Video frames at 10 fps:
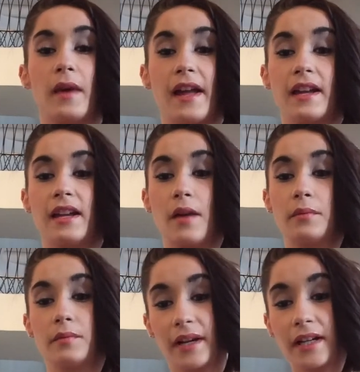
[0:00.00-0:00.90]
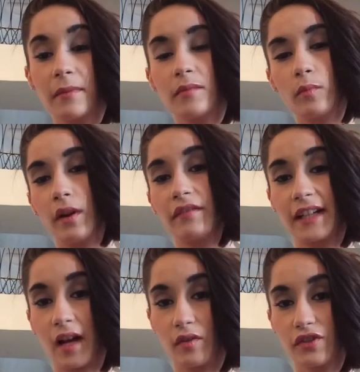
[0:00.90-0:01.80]
way, and I would recommend more of a
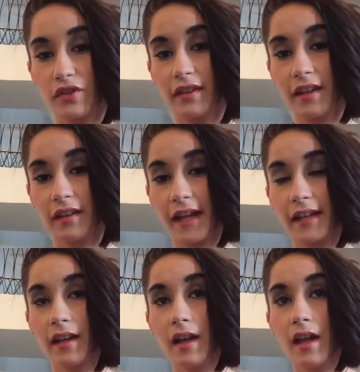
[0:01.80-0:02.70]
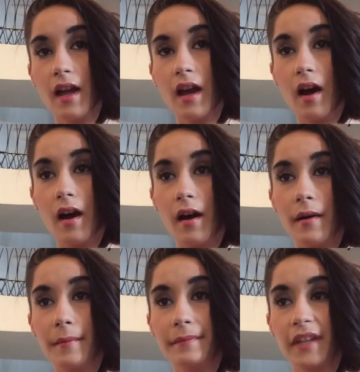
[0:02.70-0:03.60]
counselor than like
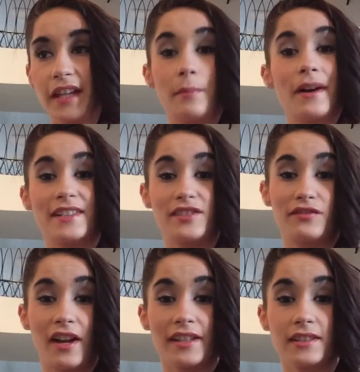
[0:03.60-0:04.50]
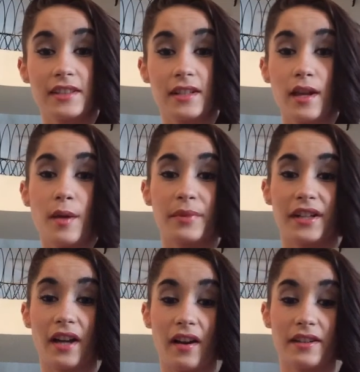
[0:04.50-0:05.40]
a best friend,
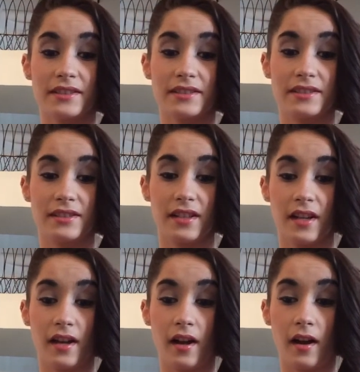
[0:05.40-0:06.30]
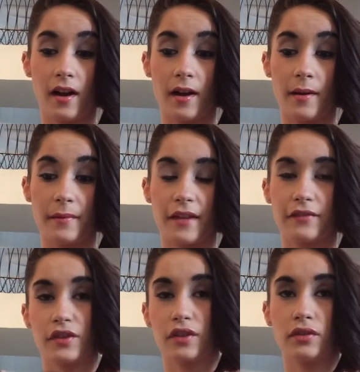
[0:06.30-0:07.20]
because if
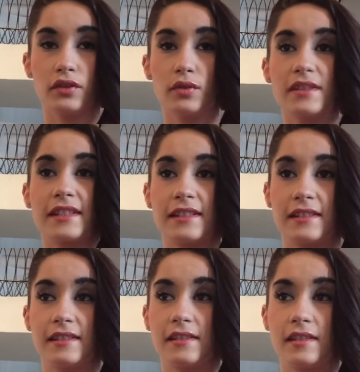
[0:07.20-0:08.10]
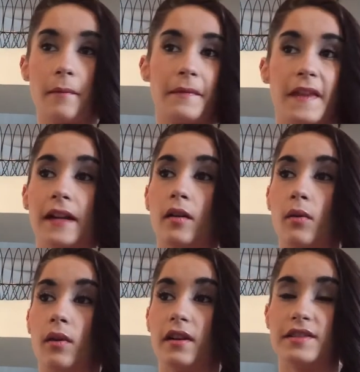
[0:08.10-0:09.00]
you're losing something
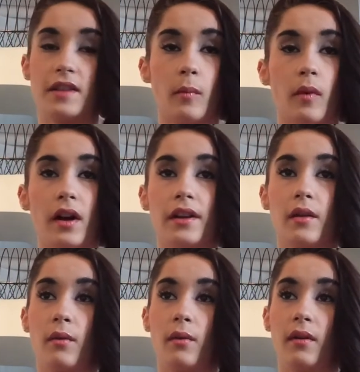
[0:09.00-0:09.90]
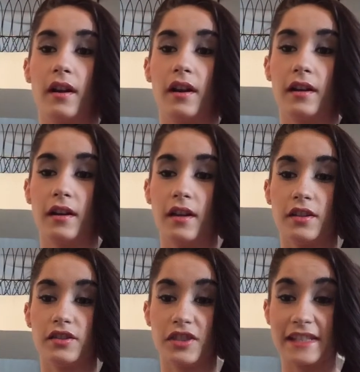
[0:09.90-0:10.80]
or someone, or
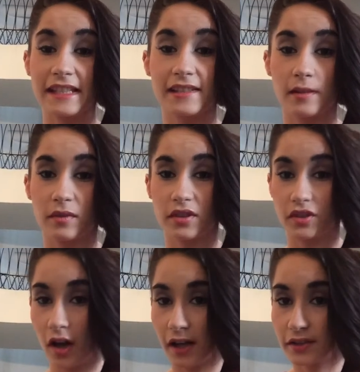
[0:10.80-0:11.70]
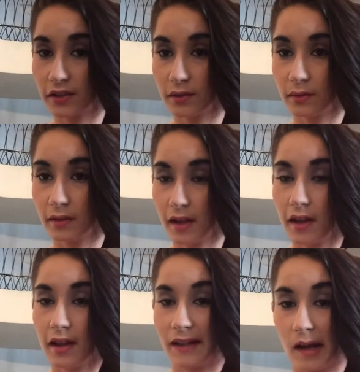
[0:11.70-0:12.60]
just need someone to talk to,
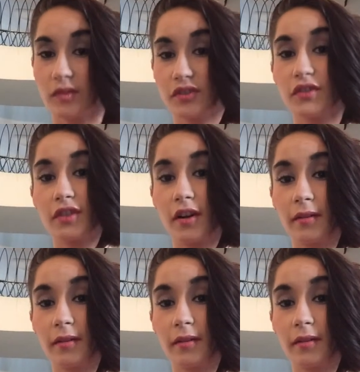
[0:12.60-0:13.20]
counselors